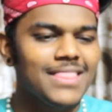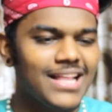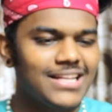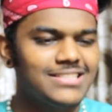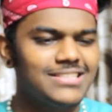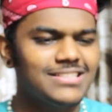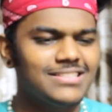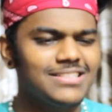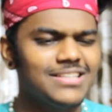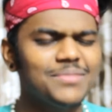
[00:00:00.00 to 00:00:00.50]

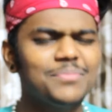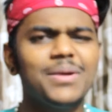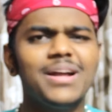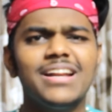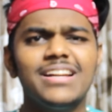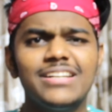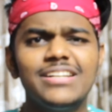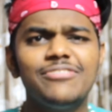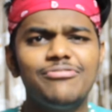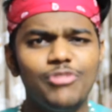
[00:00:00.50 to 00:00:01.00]
that's some
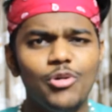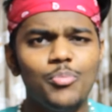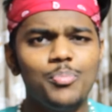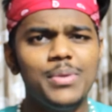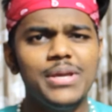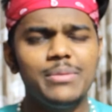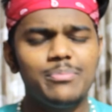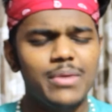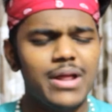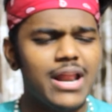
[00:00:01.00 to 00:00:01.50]
kind of different
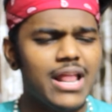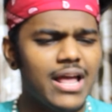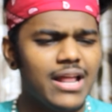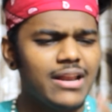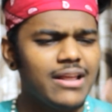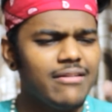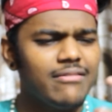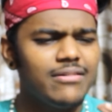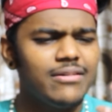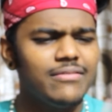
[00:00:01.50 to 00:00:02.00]
beat, man. I
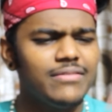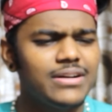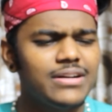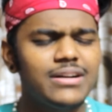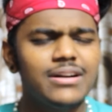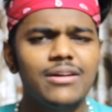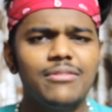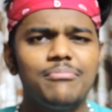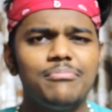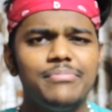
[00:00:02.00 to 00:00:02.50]
never
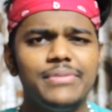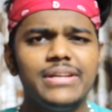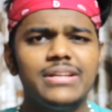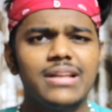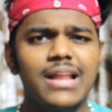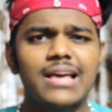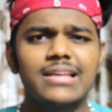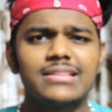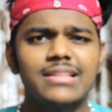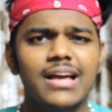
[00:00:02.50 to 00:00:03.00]
heard of
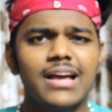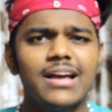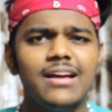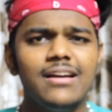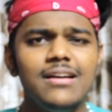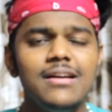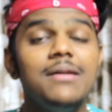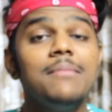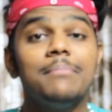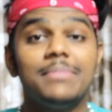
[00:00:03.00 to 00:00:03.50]
beat like
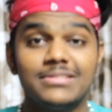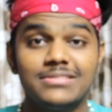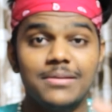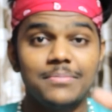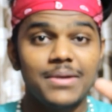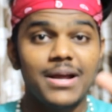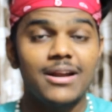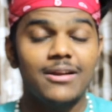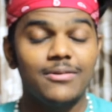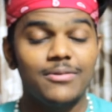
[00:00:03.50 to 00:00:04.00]
that, but
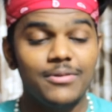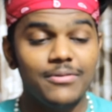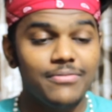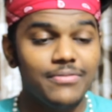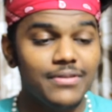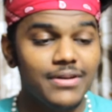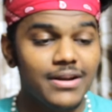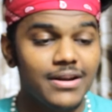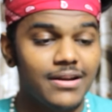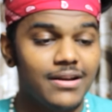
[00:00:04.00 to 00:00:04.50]
some kind of
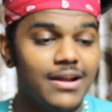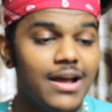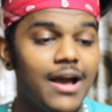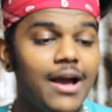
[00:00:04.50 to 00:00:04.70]
different.